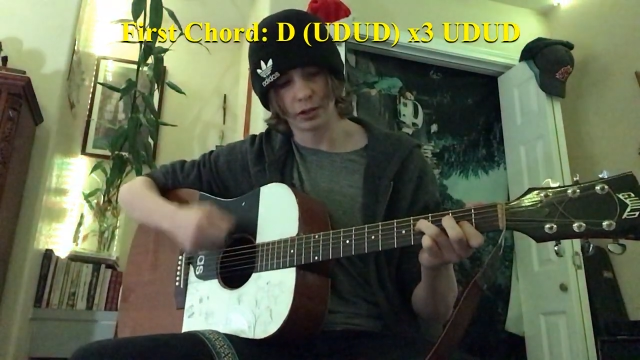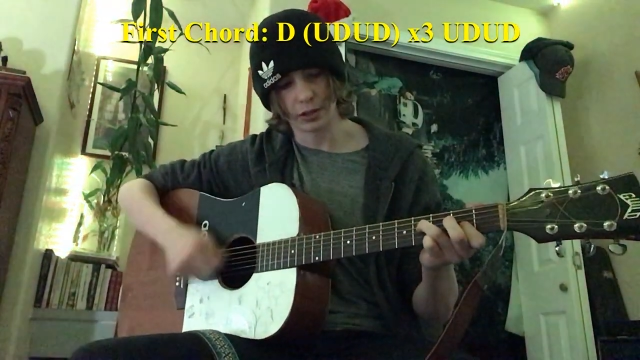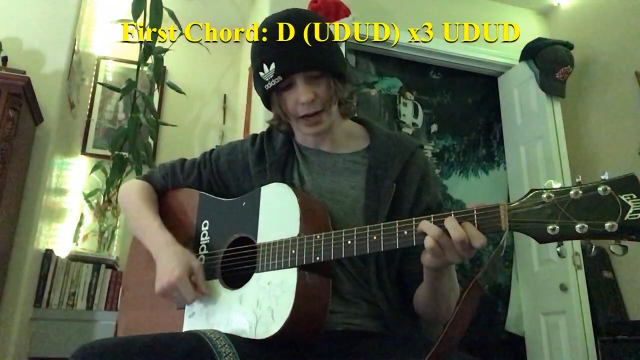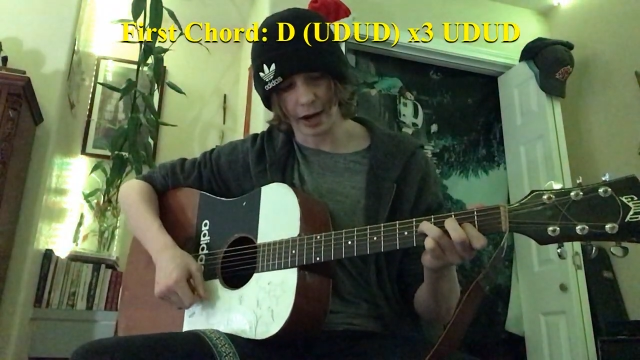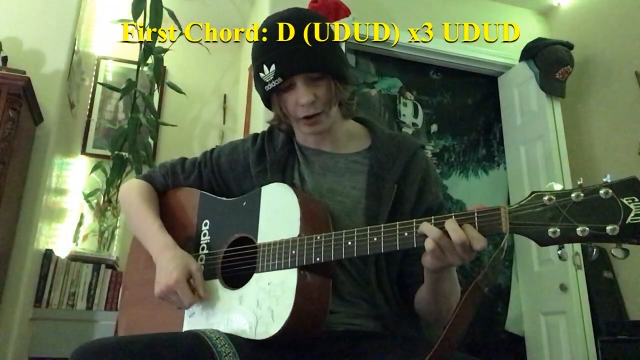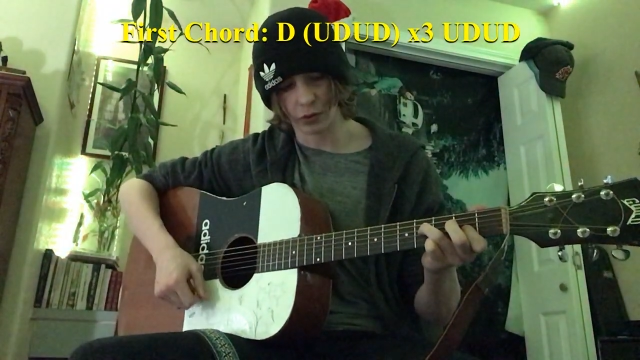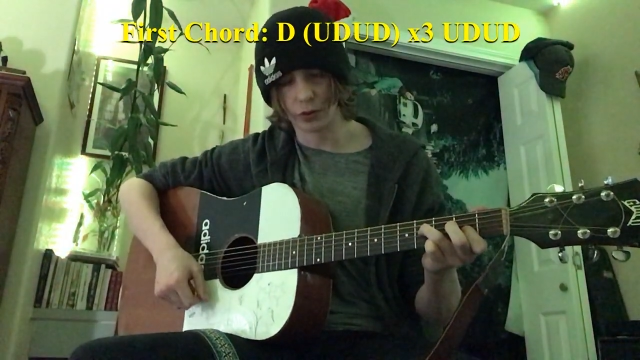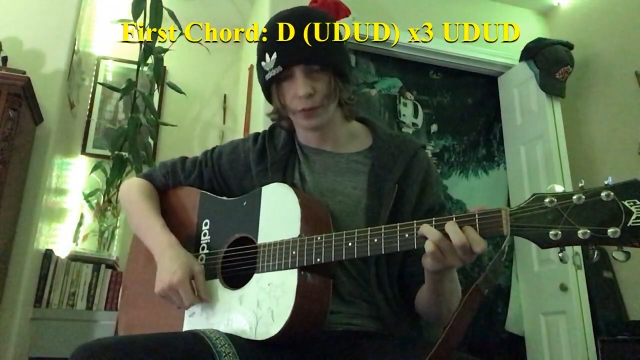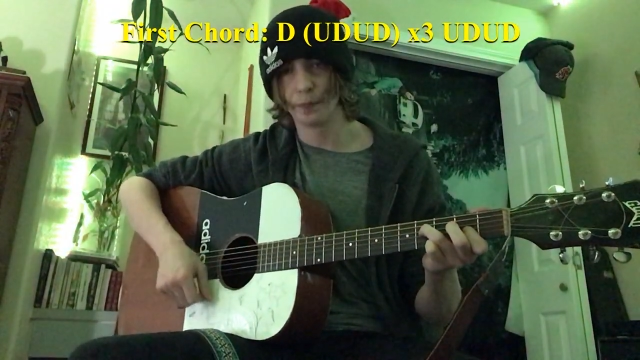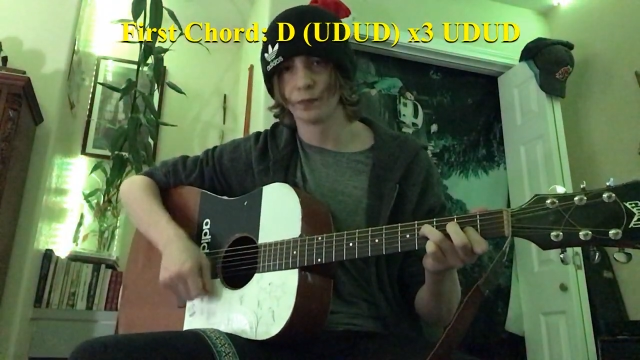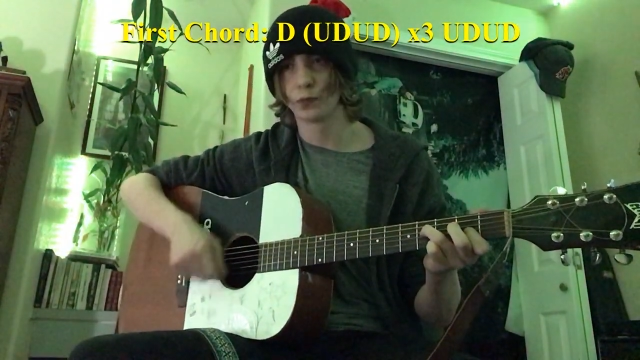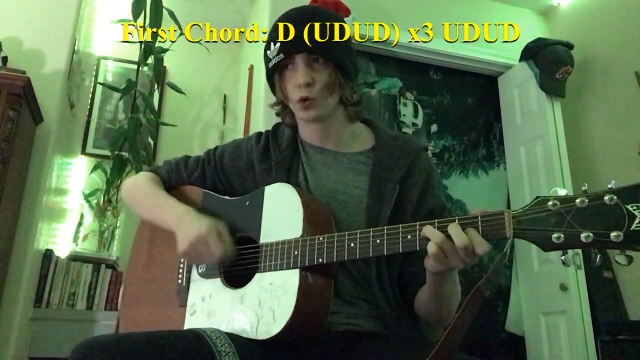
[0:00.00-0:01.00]

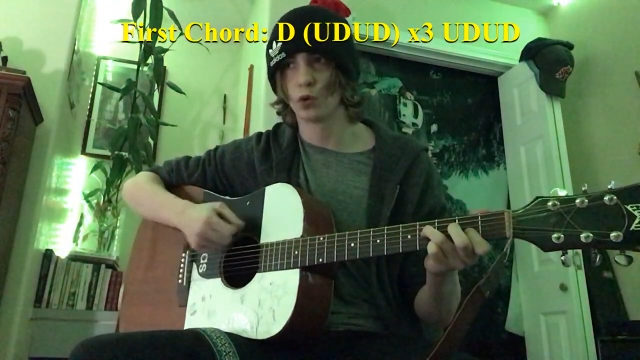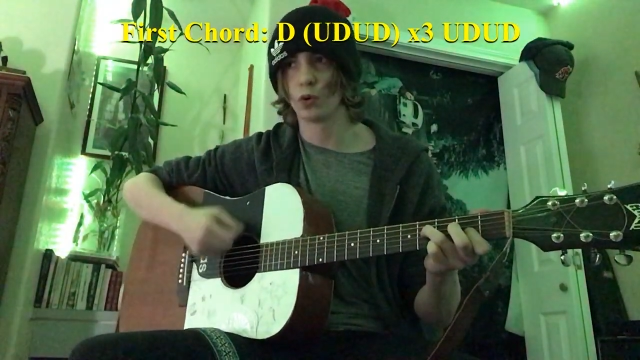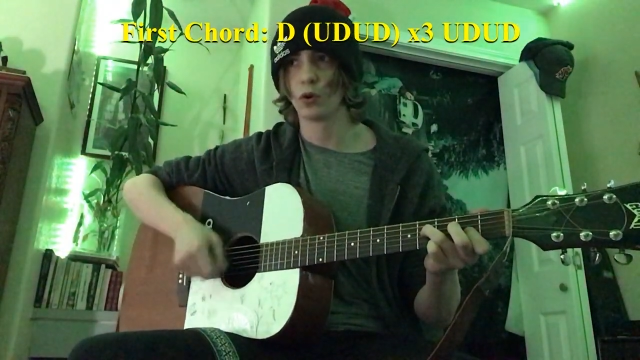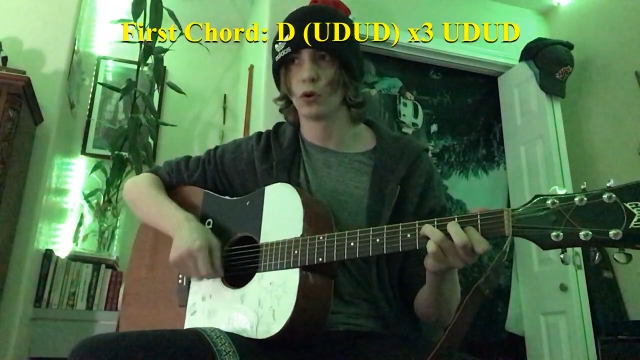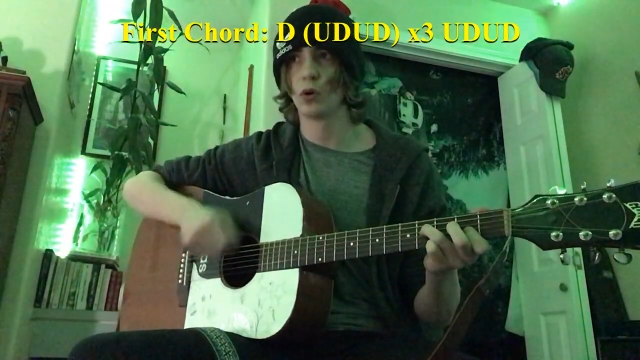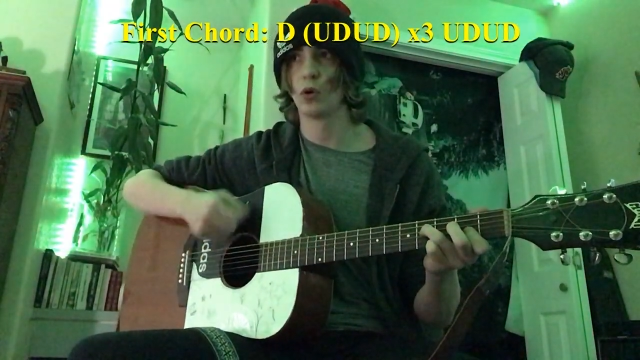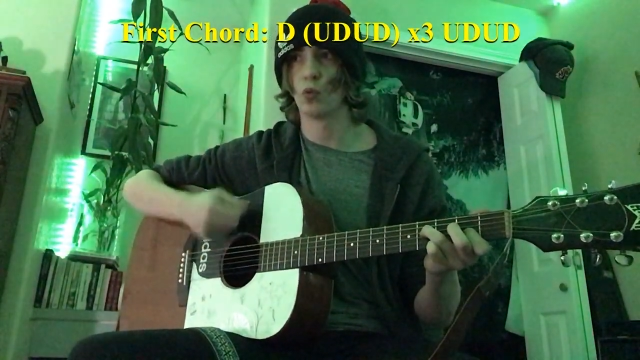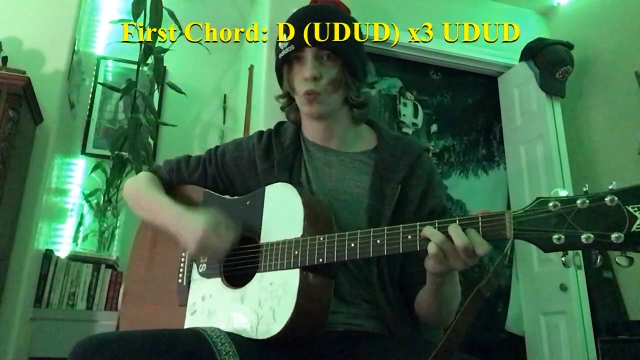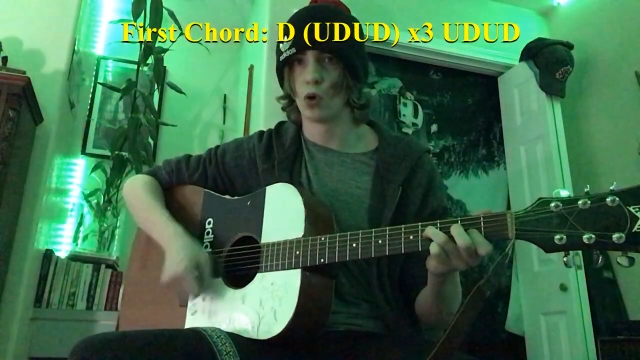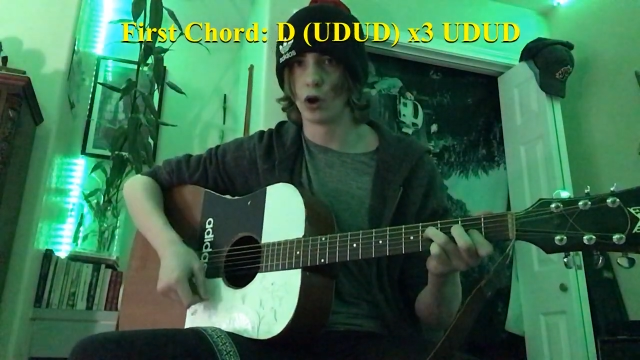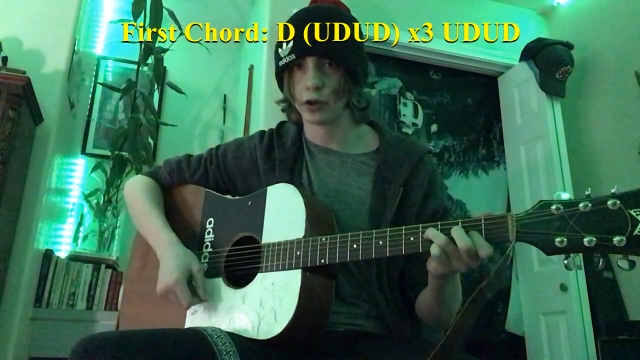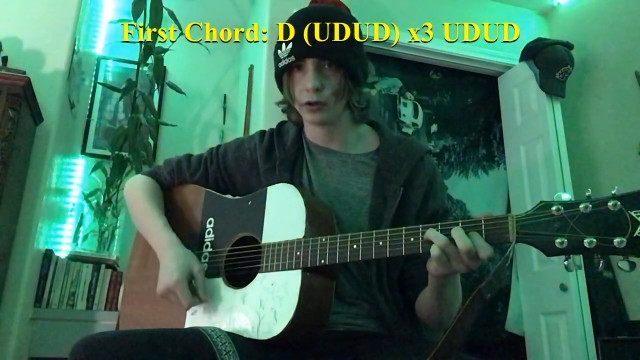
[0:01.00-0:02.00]
Down,
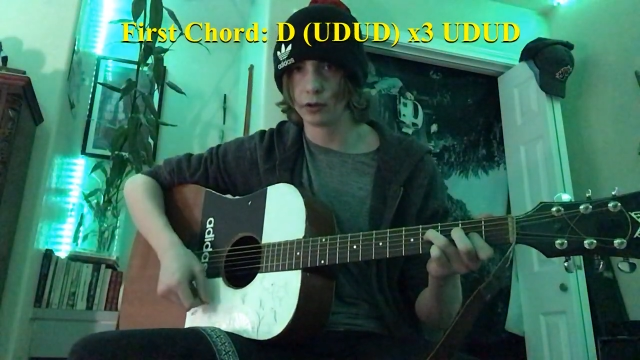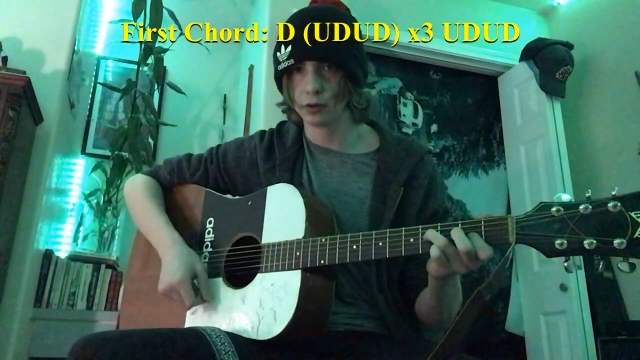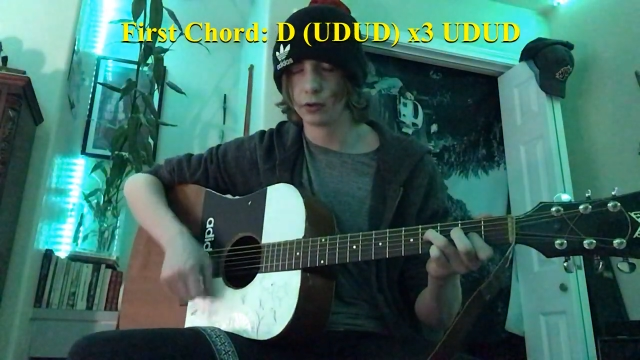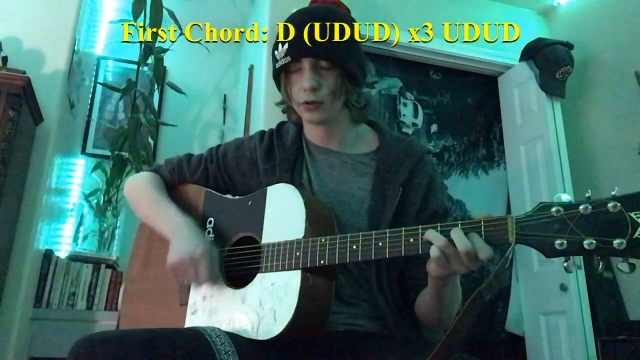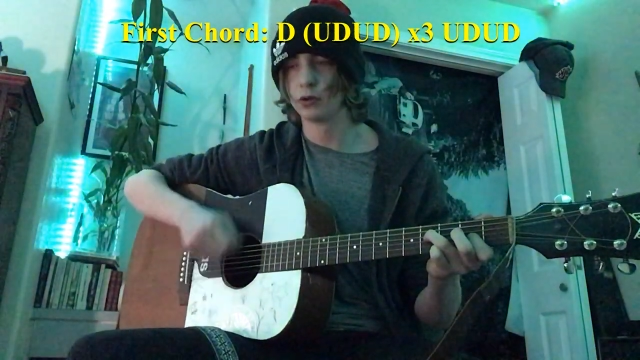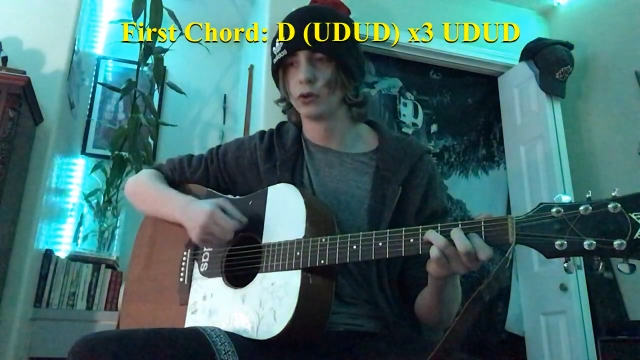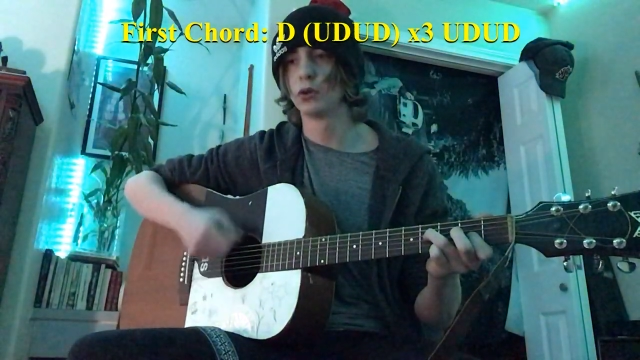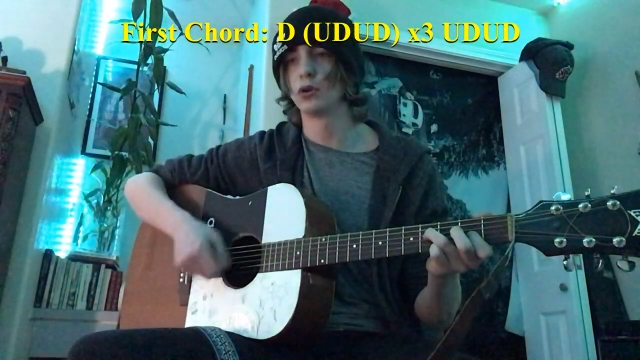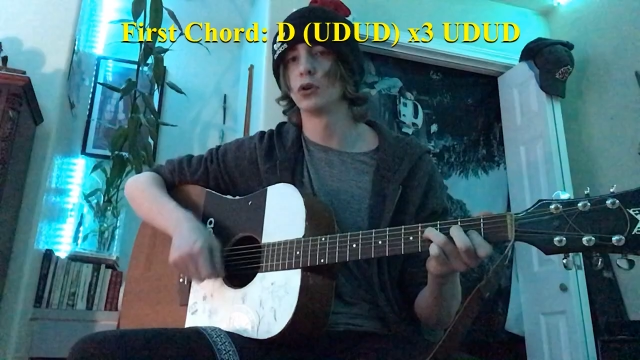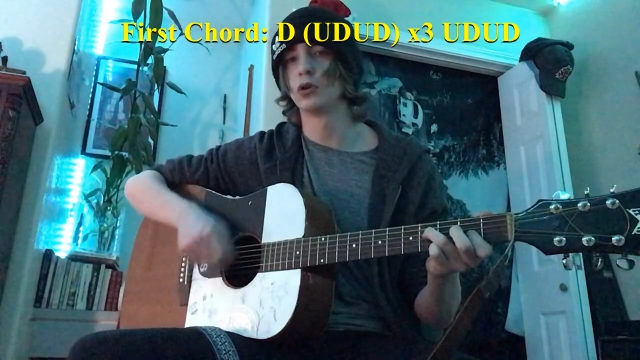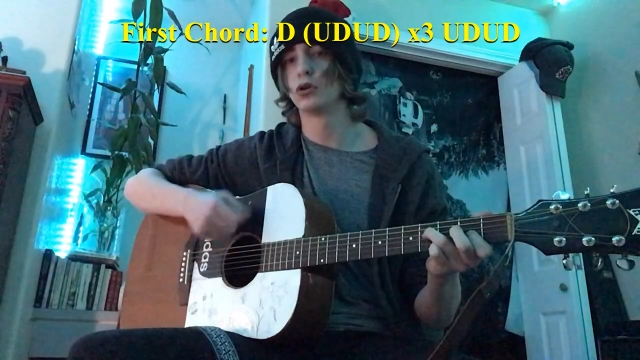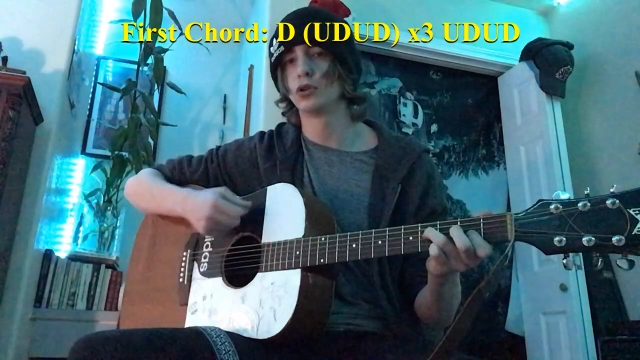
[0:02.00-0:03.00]

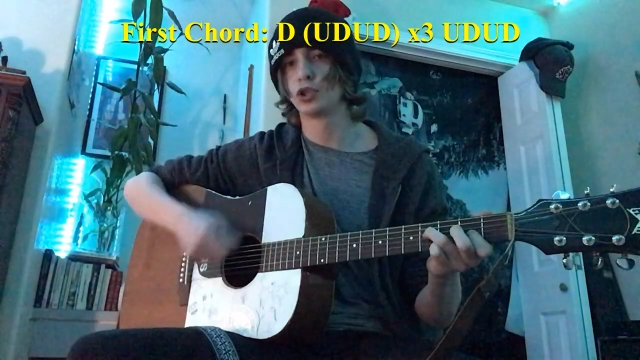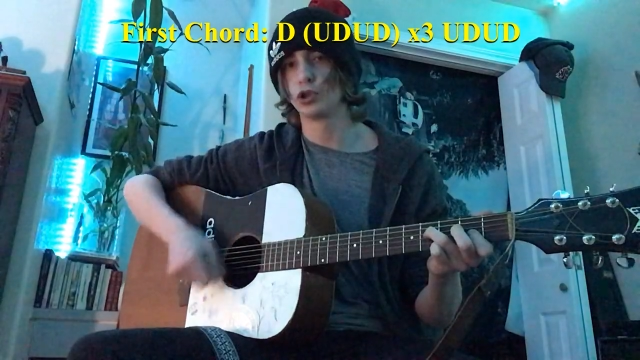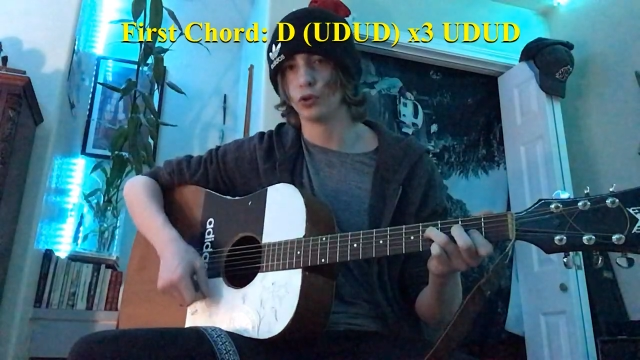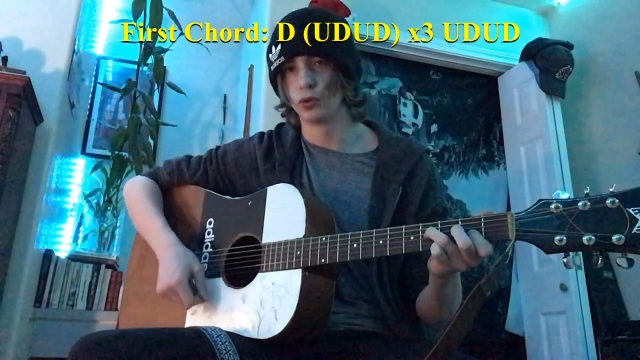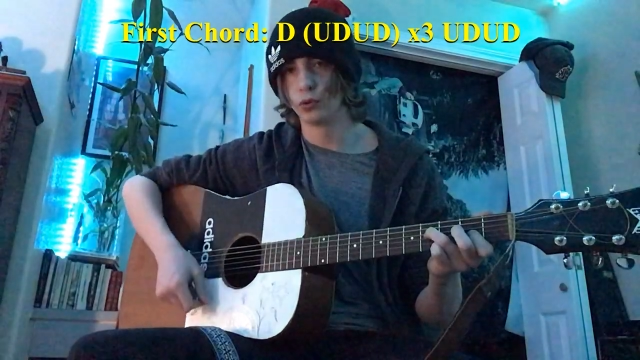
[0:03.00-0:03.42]
1, 2,